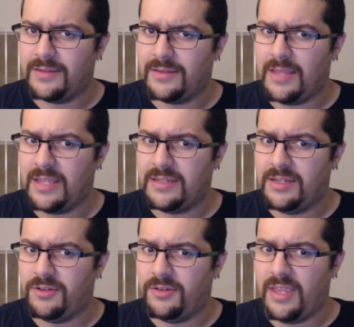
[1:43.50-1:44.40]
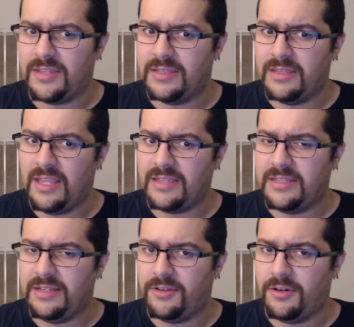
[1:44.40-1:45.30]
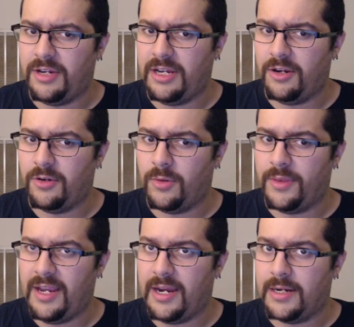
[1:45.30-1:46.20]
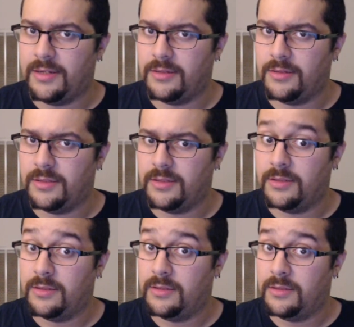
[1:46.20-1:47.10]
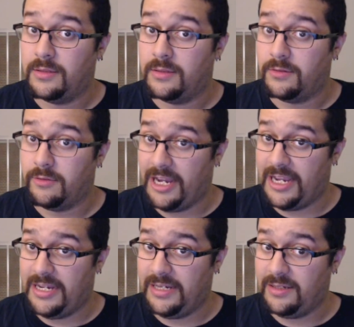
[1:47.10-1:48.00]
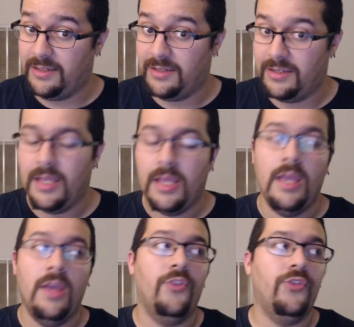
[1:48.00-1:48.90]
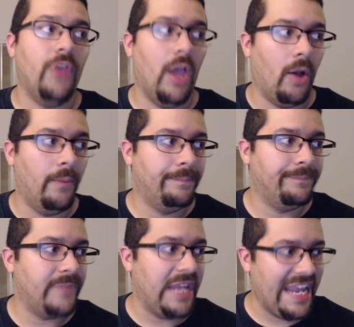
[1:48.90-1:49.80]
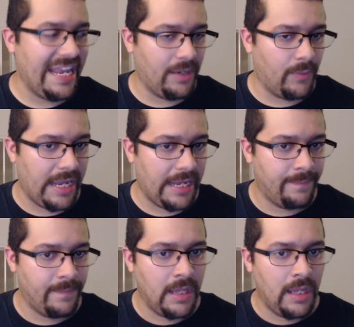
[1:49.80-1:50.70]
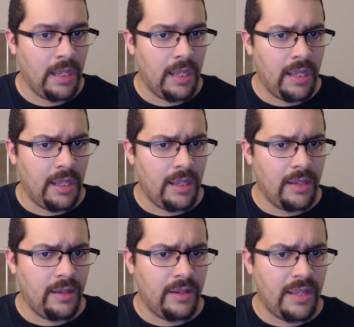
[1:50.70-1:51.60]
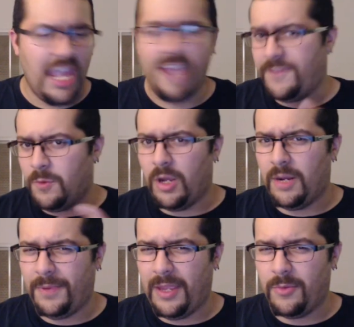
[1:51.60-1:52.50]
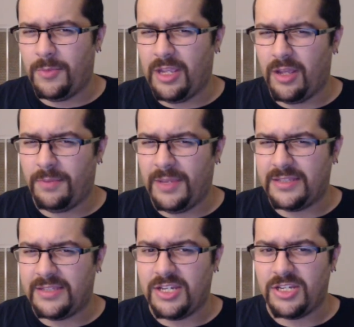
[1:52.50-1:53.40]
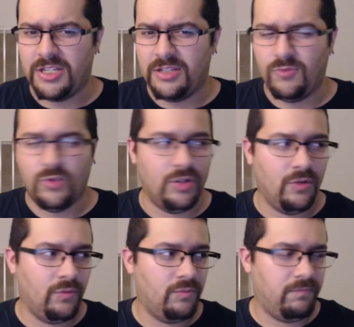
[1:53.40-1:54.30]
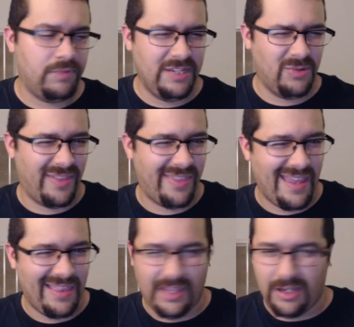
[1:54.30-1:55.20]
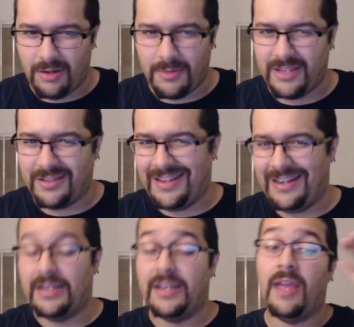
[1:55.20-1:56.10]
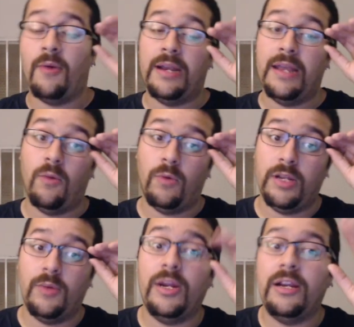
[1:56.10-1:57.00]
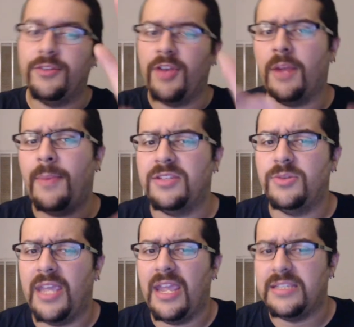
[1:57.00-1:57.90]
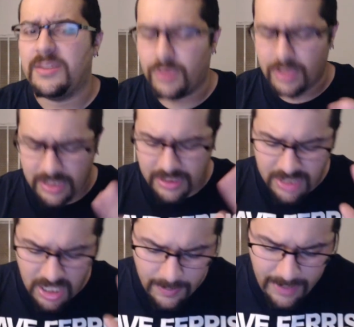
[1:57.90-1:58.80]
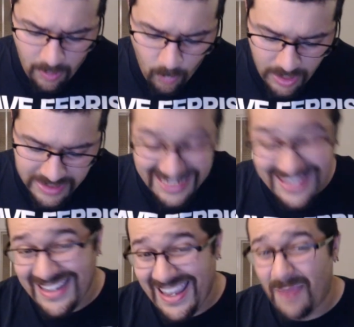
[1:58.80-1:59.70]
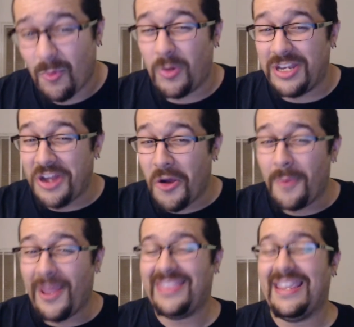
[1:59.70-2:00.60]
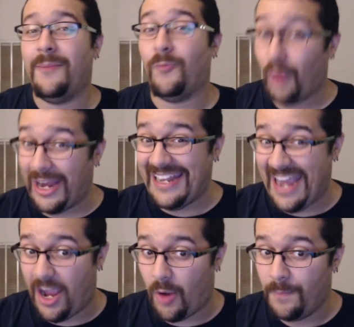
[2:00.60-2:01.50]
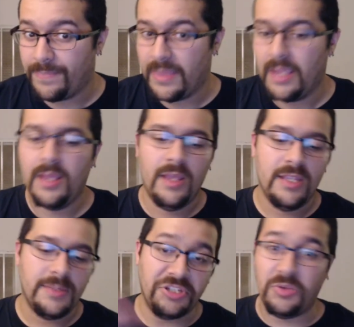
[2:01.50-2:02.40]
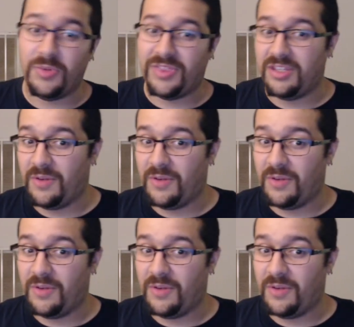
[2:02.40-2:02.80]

that's neither here nor there, right? So, anyway, if you want to play with me on PlayStation, we'll deal with that later. I'm not getting into that right now. We're here to talk about 2K18. We're here to talk about what's in the game, what we know about the game right now, especially with the new